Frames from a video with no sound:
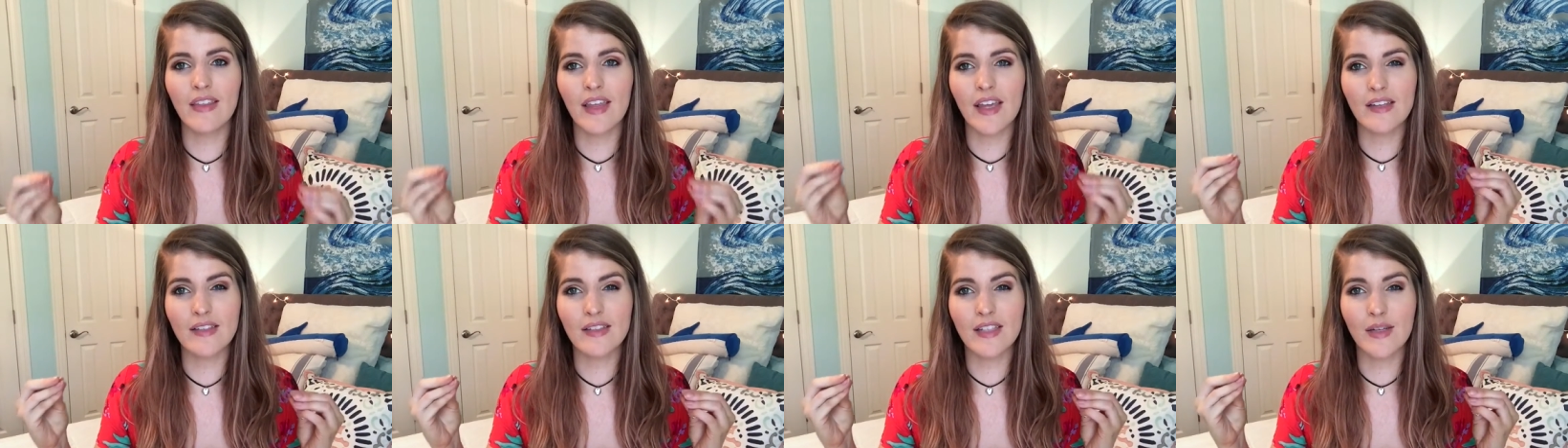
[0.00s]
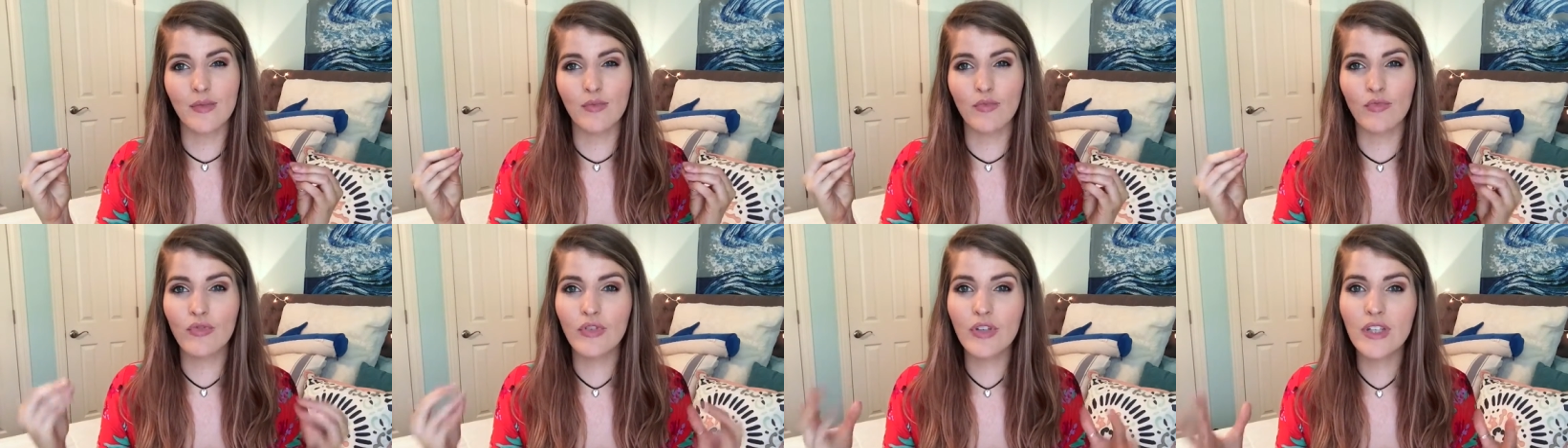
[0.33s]
They
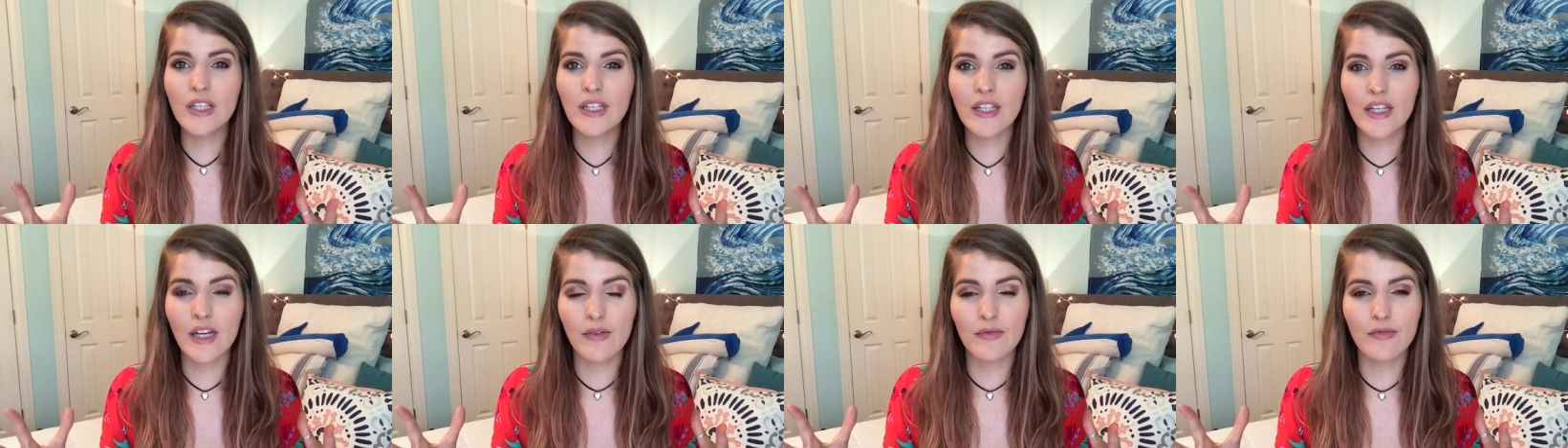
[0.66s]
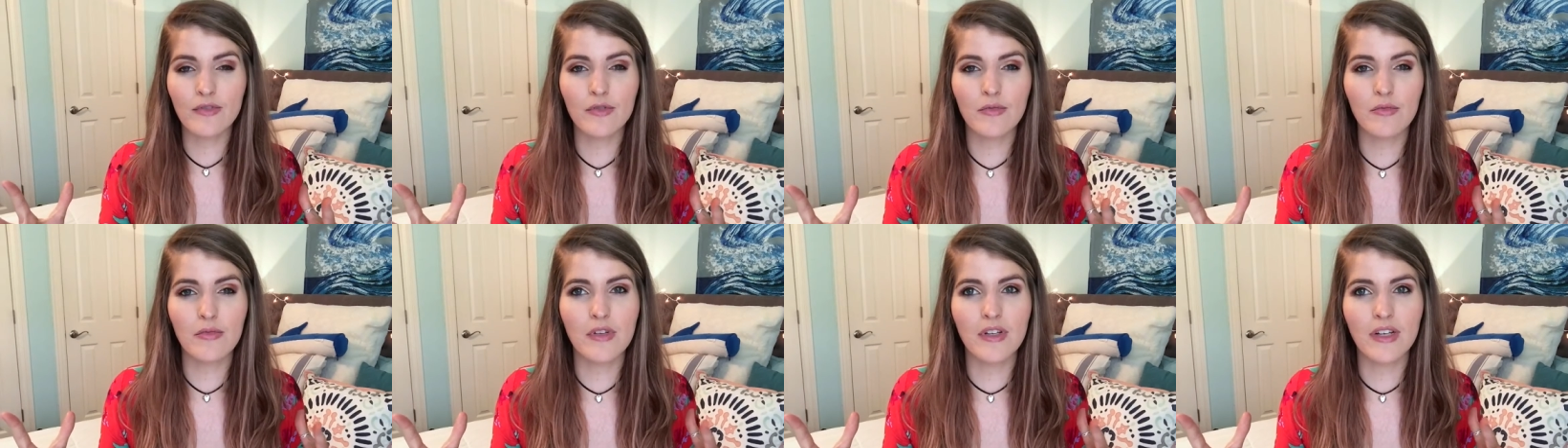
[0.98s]
seem really
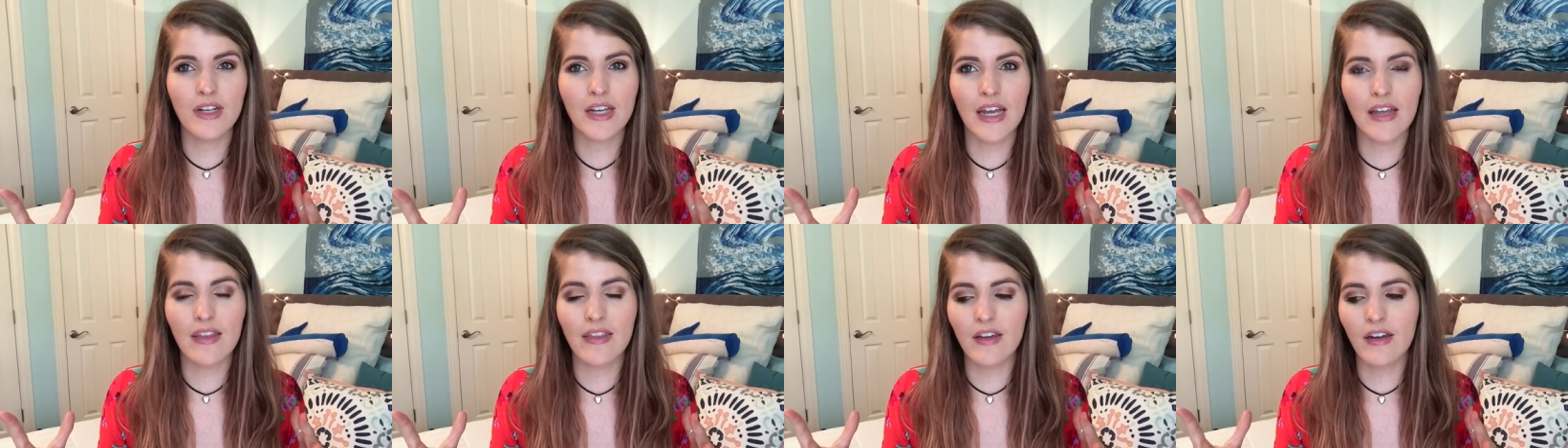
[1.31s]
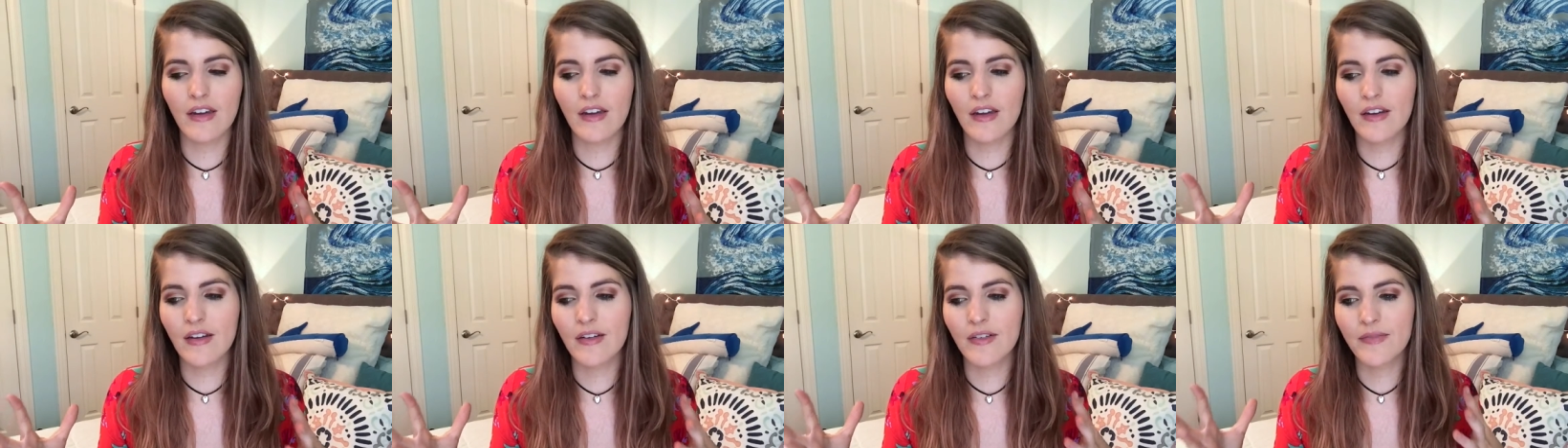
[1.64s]
comfortable
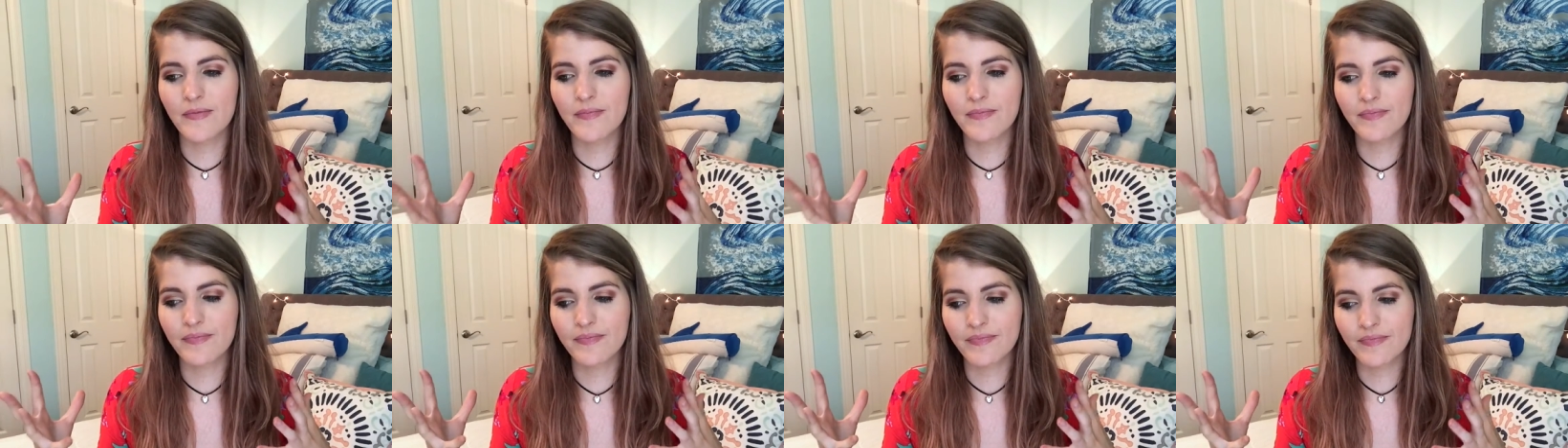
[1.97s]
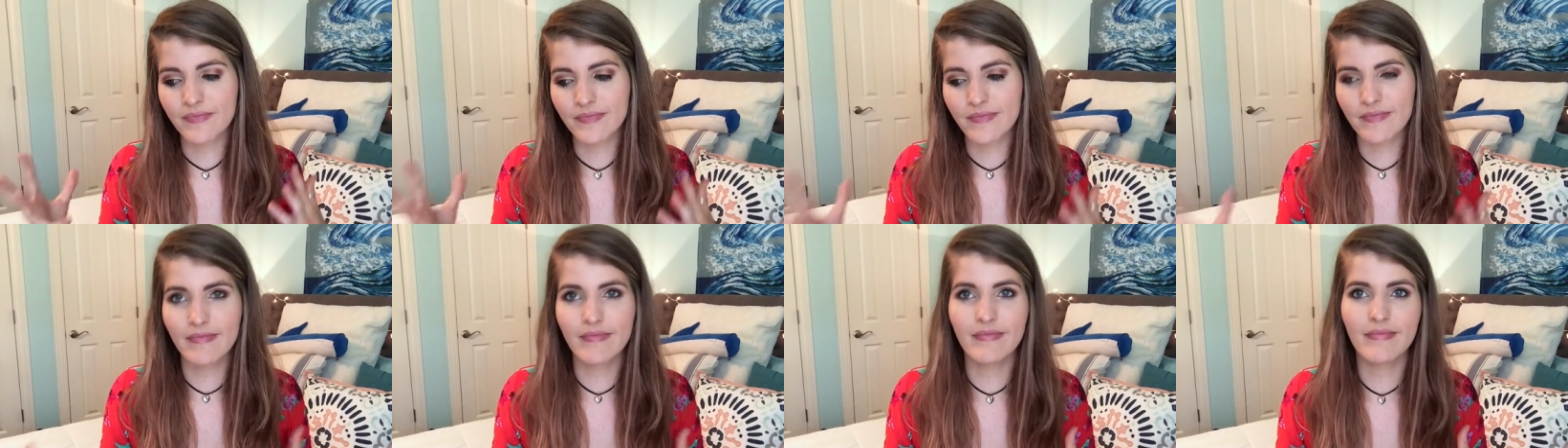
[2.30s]
together.
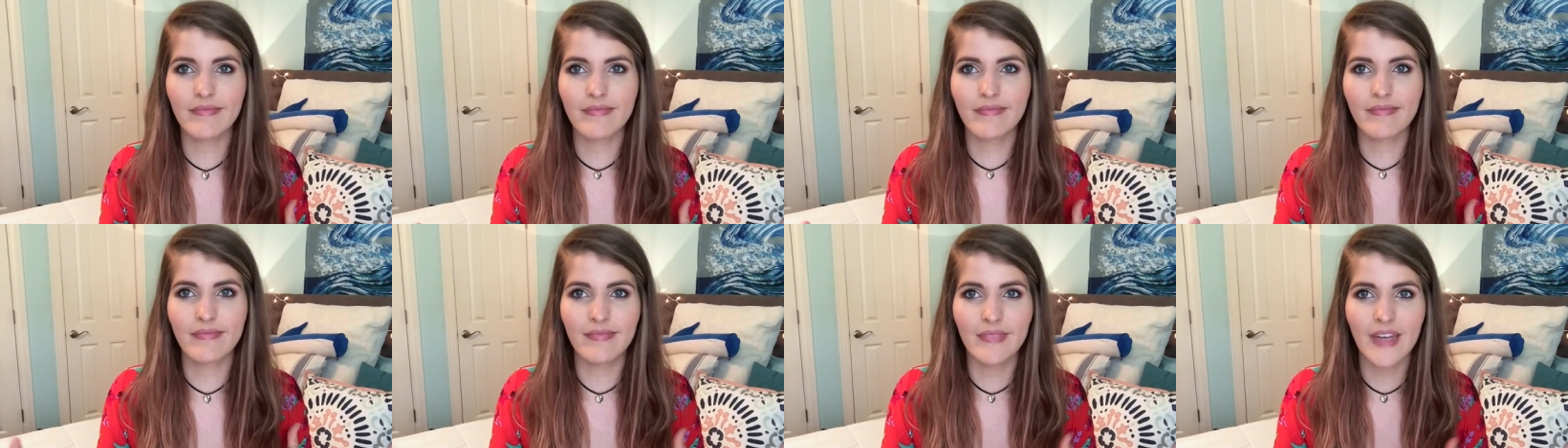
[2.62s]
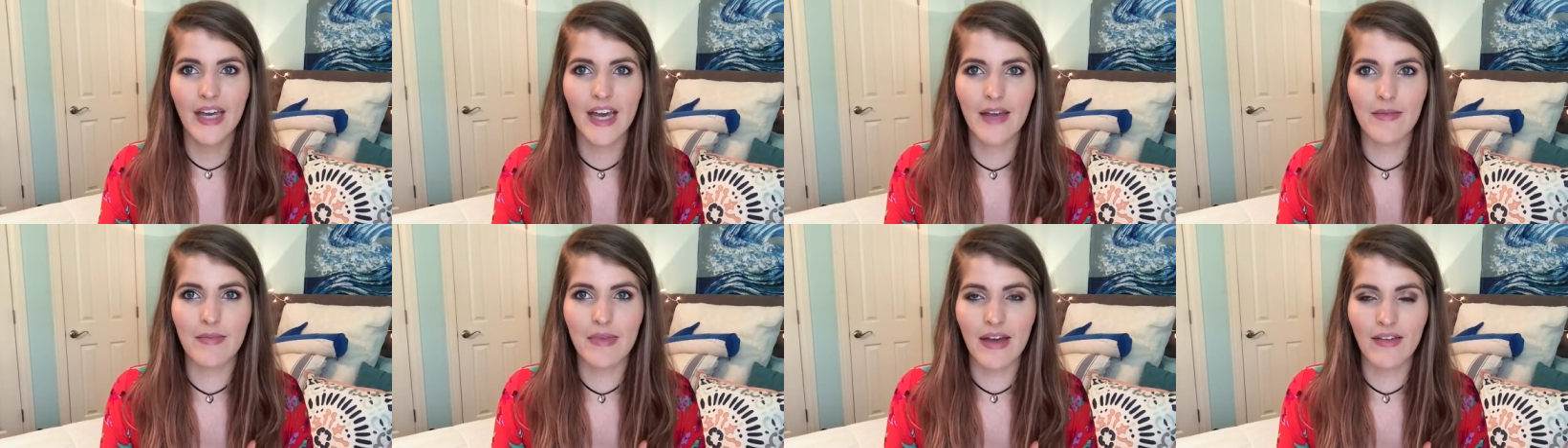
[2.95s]

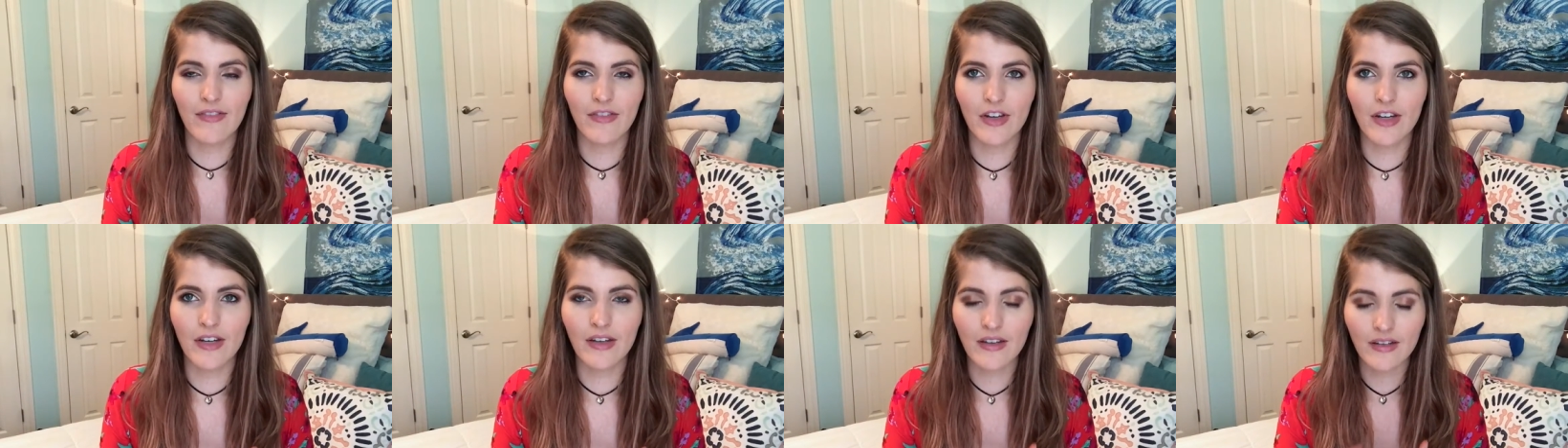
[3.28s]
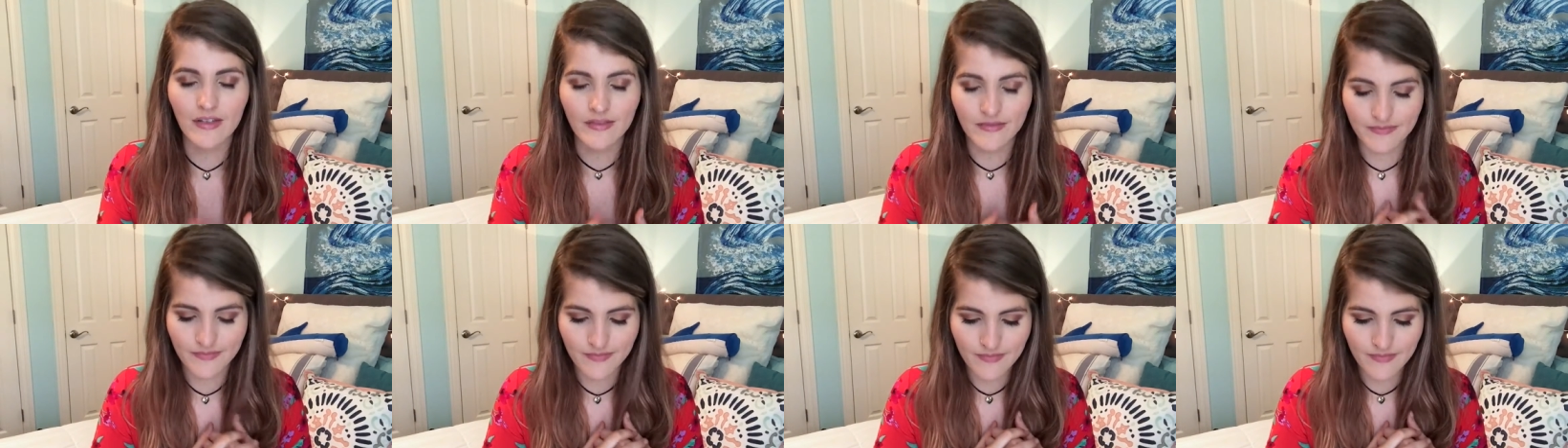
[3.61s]
Hi, Maverick.